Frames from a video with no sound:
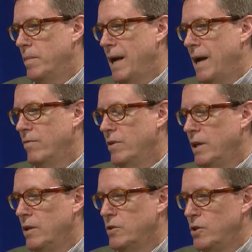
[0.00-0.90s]
have
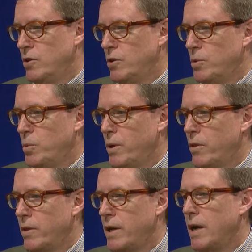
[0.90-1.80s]
little to do
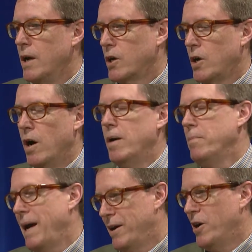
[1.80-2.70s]
with the
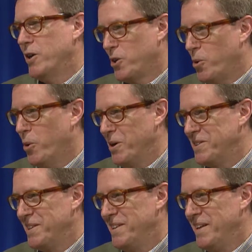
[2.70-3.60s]
combat on court,